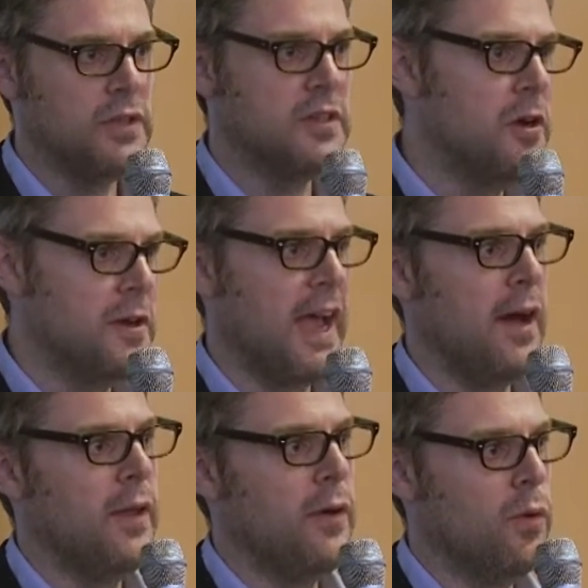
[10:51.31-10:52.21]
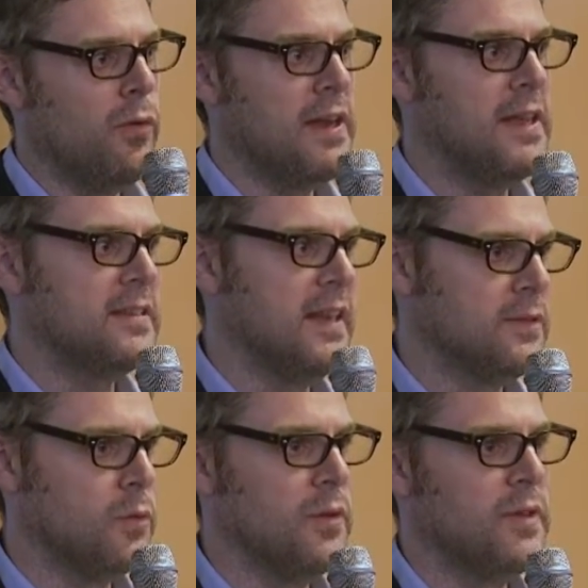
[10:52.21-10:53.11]
There's learning out there already, so
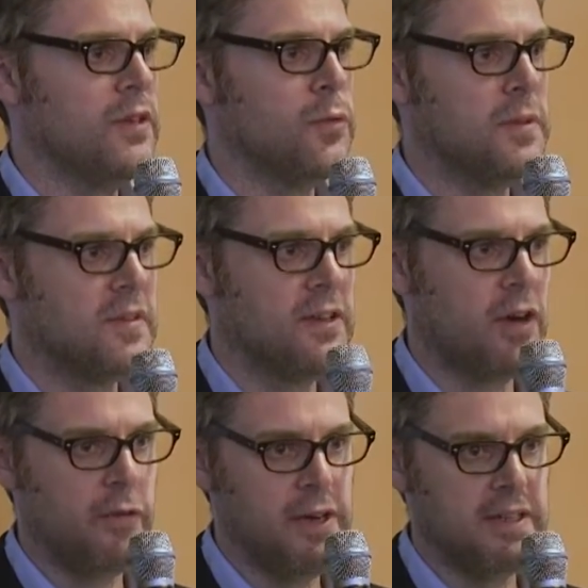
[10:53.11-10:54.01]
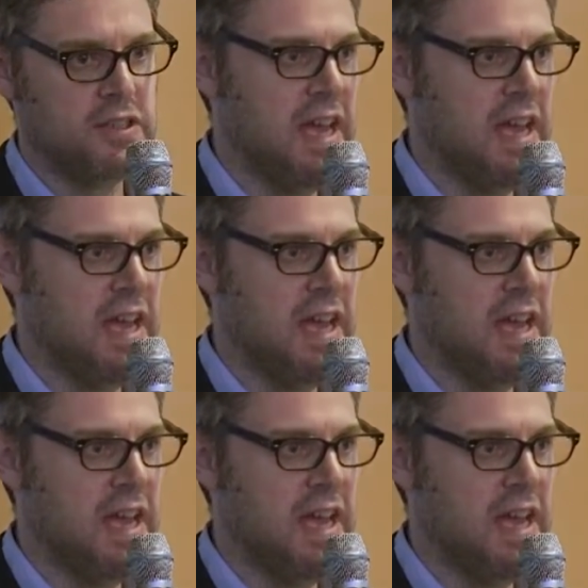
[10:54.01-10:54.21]
that's one of the things we've been saying to our readers.